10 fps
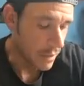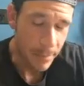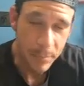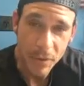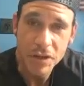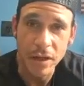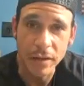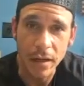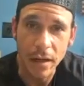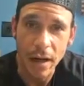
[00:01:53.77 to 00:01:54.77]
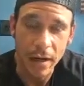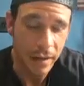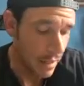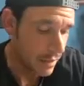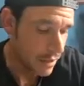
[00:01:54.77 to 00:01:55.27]
I appreciate that a
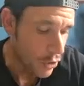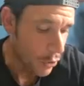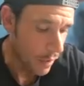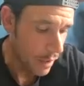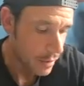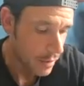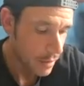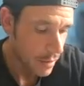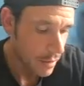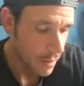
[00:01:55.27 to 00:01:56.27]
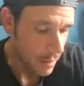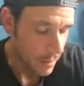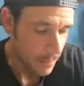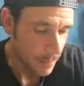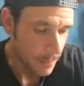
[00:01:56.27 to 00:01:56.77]
lot. I didn't know that.
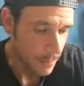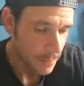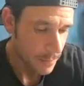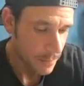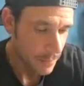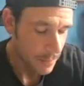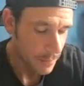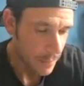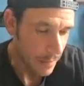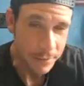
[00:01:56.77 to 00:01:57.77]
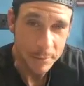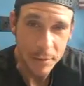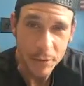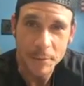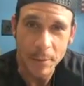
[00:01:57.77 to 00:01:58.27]
Um, that gives me
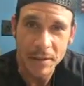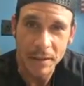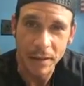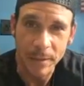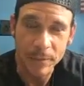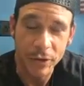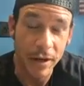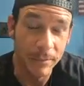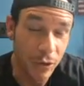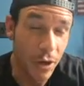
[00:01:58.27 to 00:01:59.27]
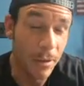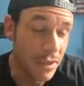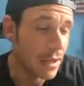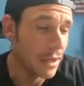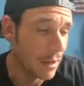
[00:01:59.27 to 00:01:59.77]
goosebumps. Actually, I'm
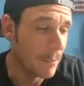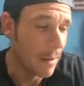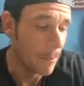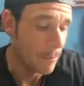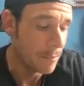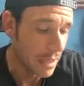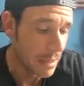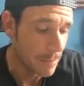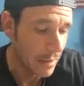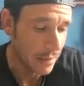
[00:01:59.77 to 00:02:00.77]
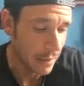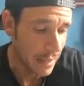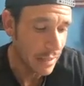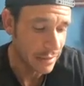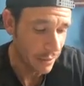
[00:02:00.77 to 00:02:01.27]
thinking back to that
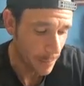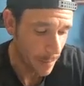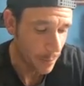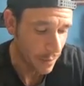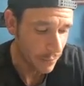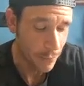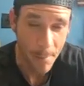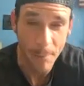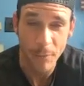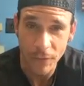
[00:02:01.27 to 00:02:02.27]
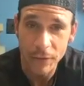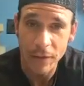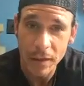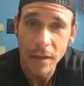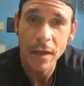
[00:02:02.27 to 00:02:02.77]
day because I remember
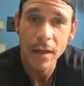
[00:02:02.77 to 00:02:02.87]
vividly.